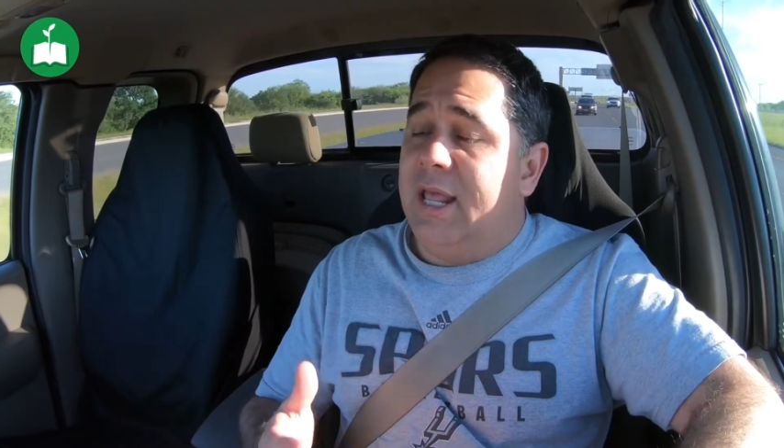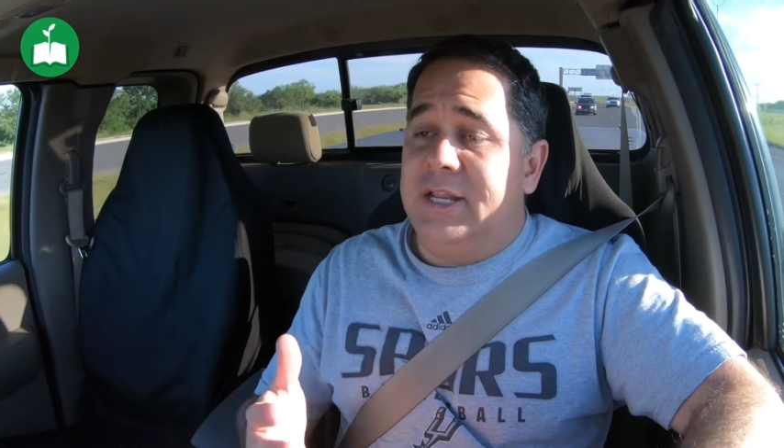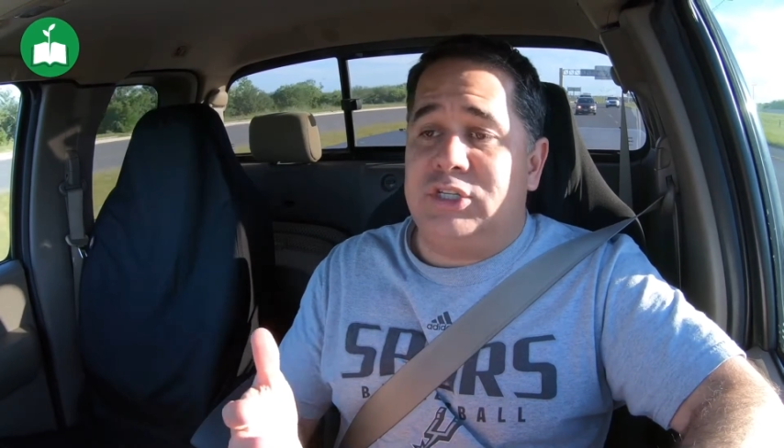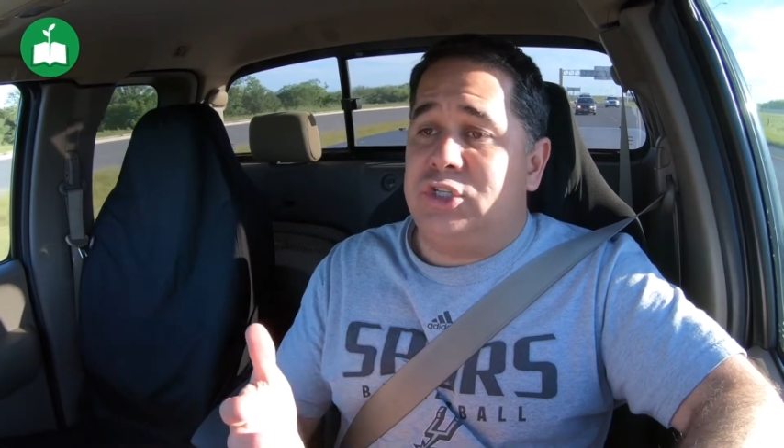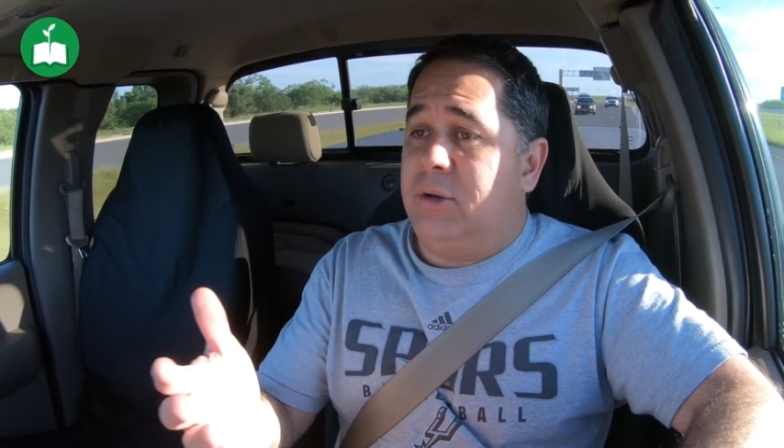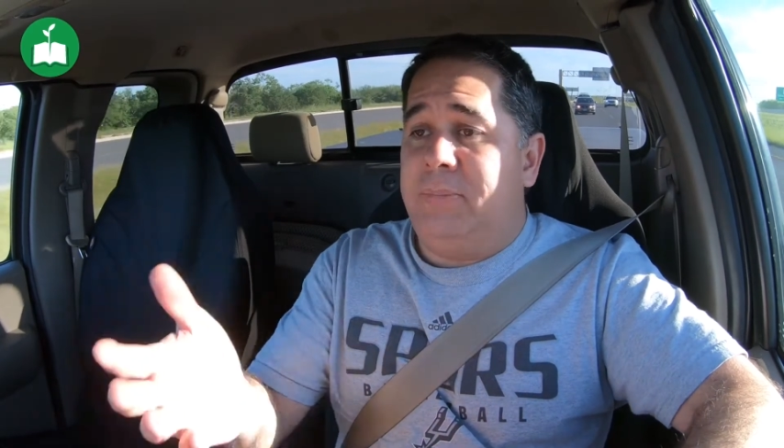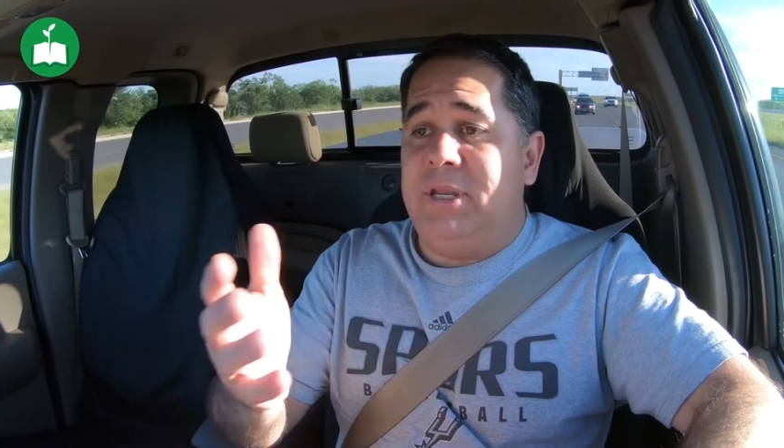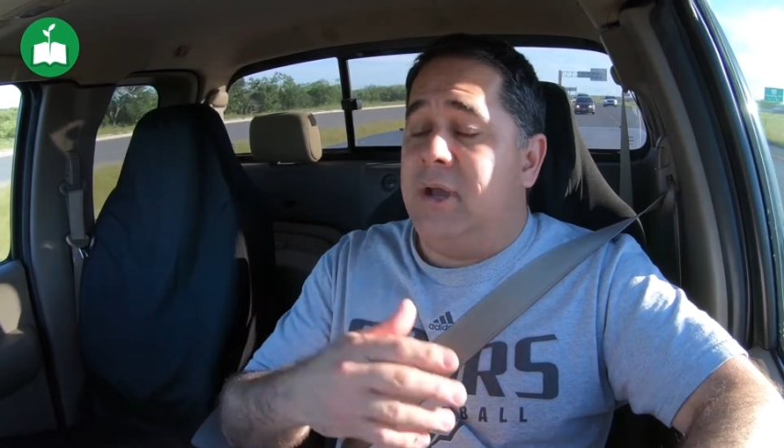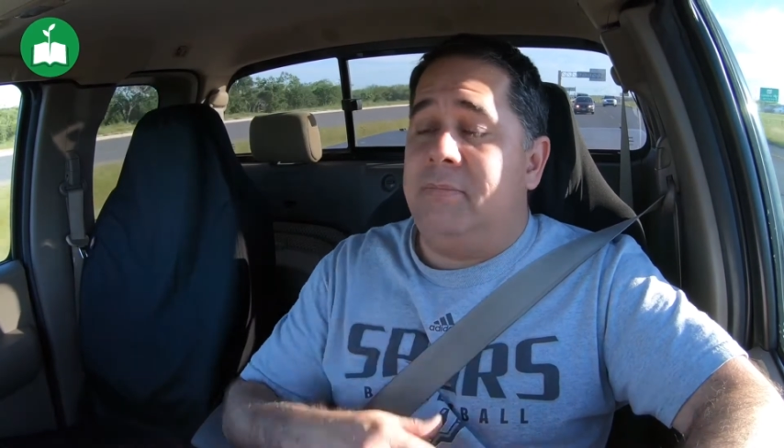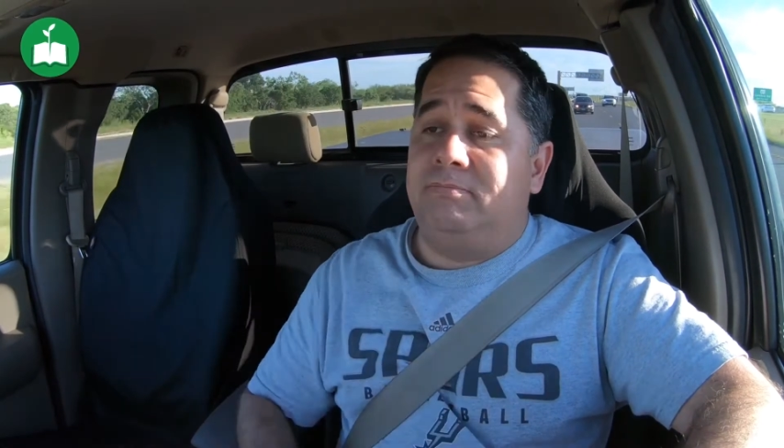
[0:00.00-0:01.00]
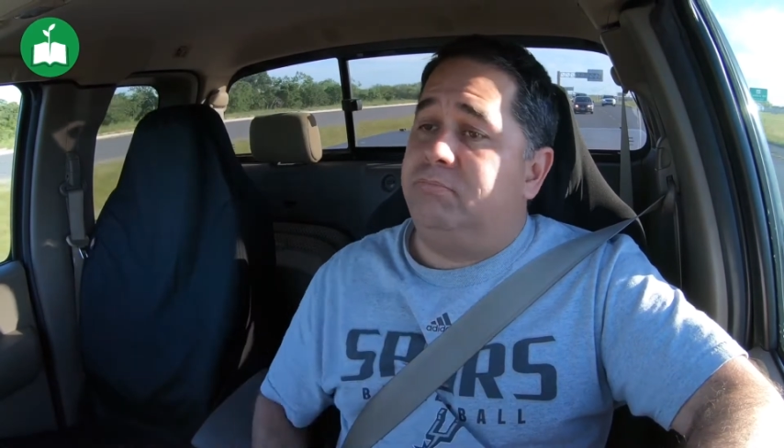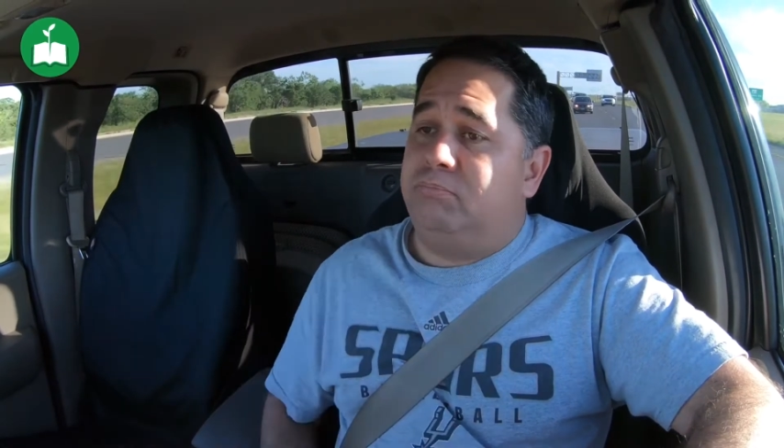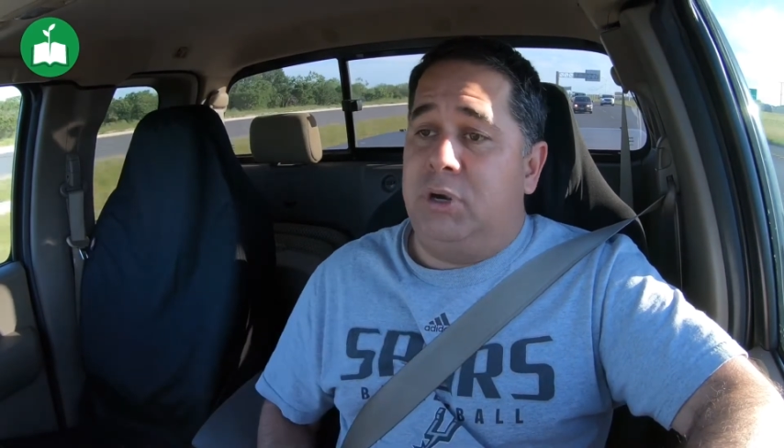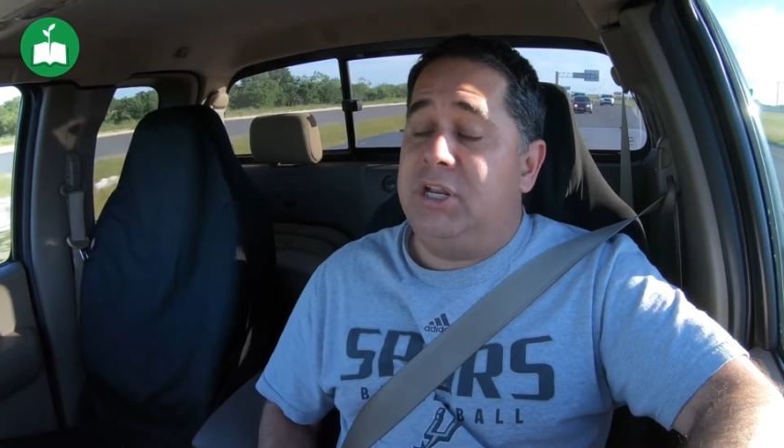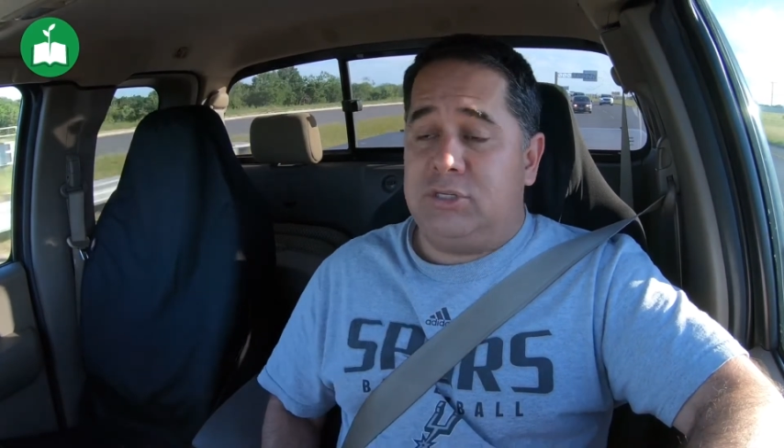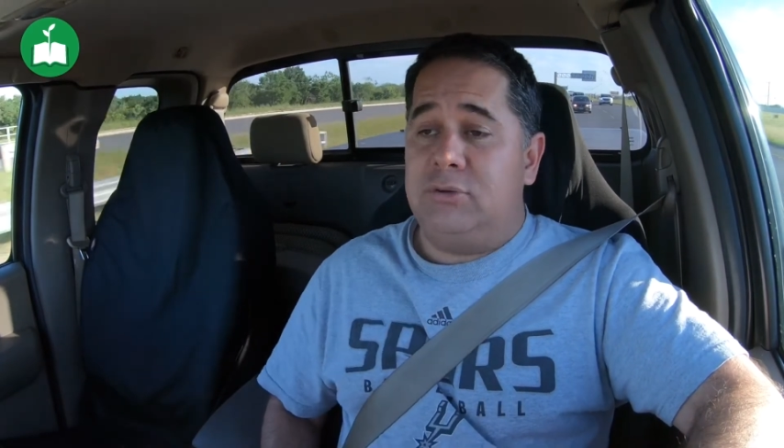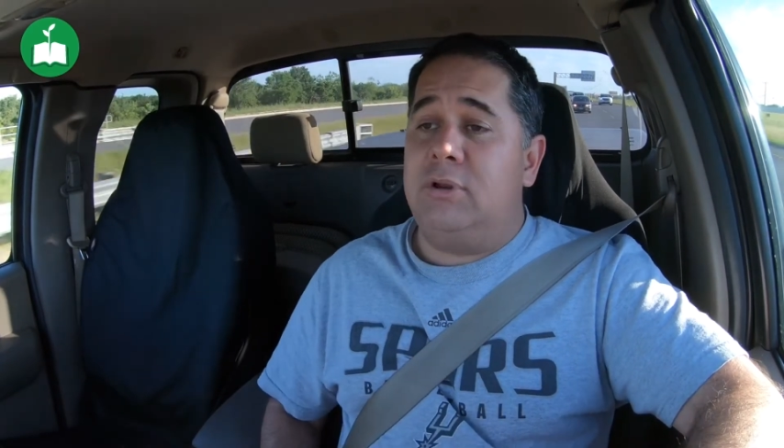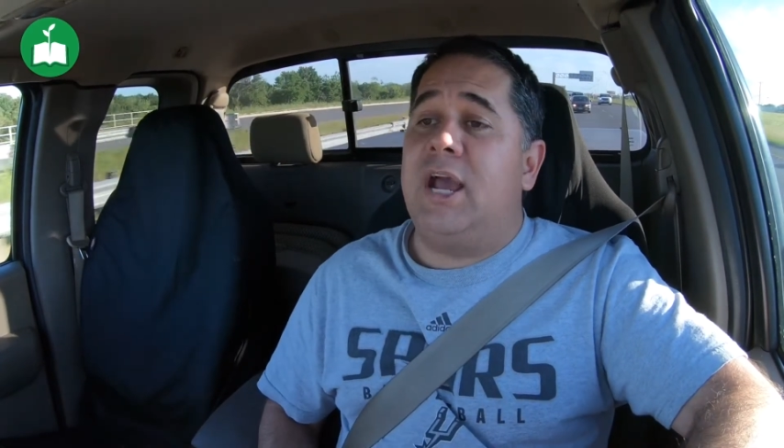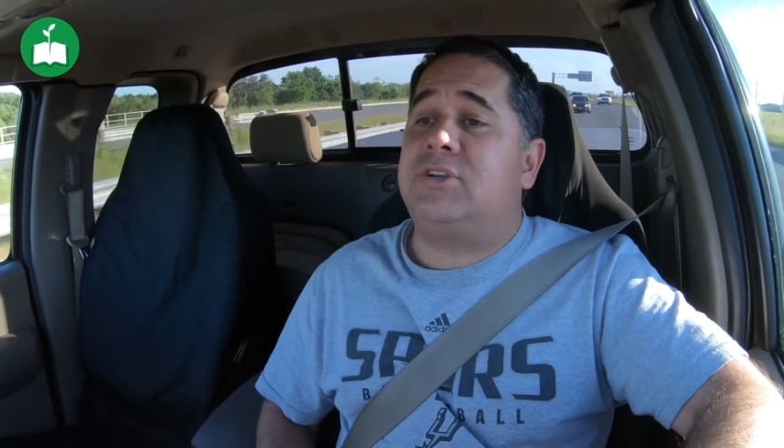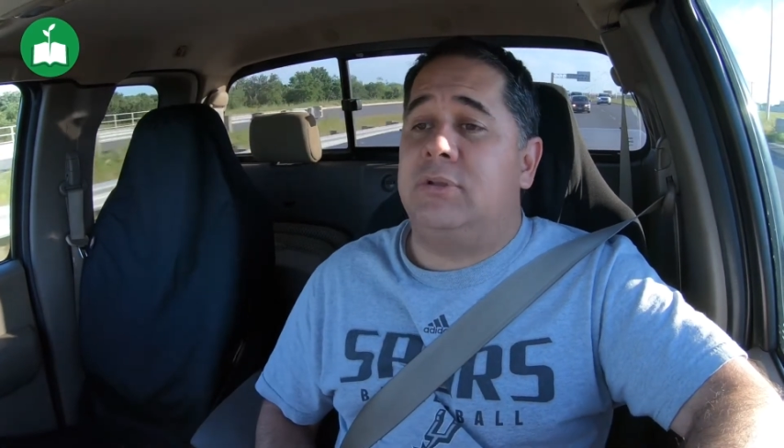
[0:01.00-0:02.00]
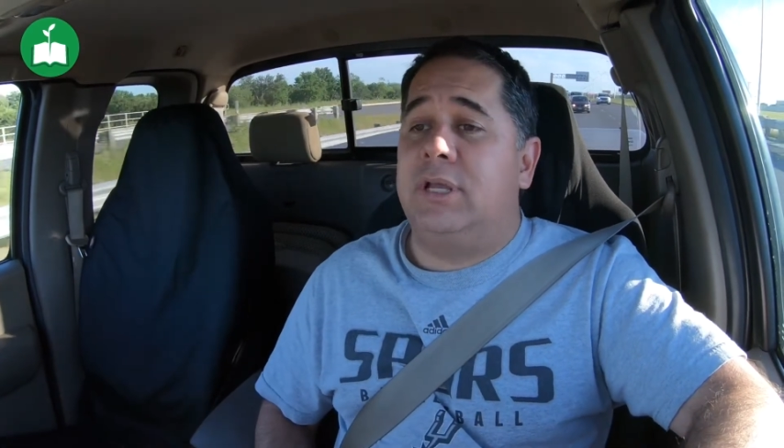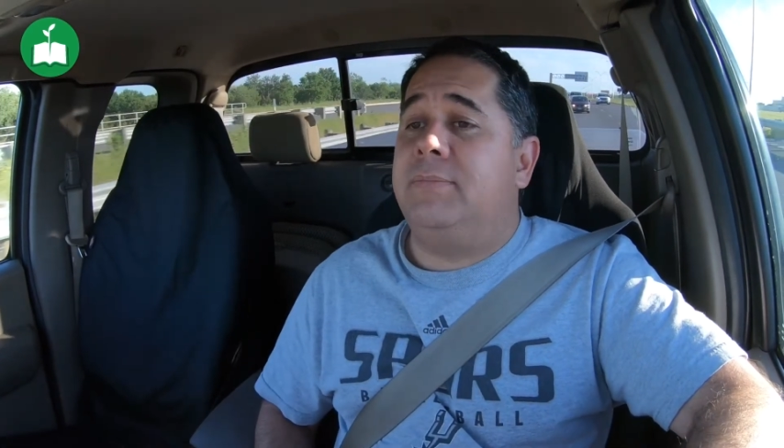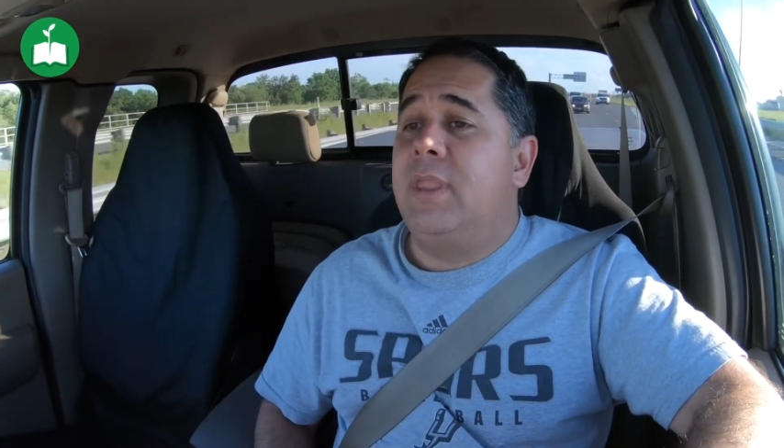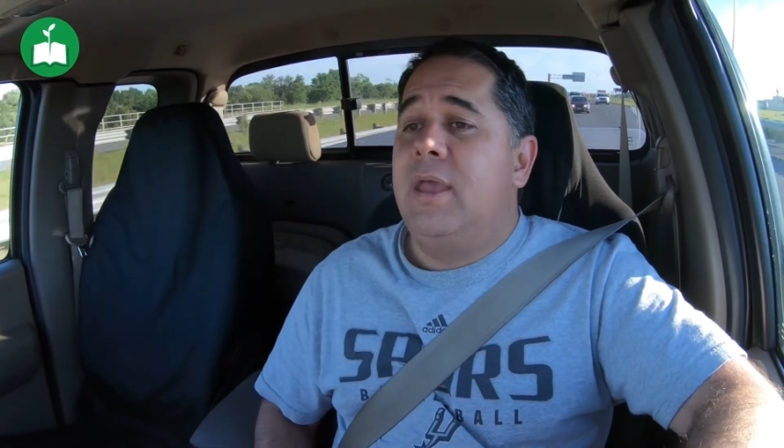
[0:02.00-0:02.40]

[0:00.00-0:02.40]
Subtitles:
and it should be done pretty soon, actually."